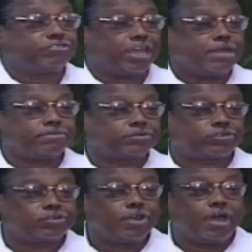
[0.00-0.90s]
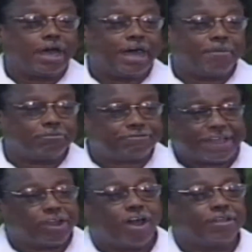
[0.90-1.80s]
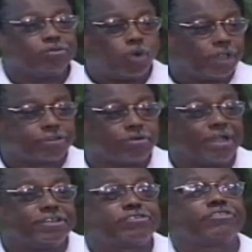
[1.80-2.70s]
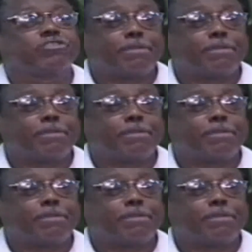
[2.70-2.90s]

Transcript: James, um, Fanon, Walter Rodney, just to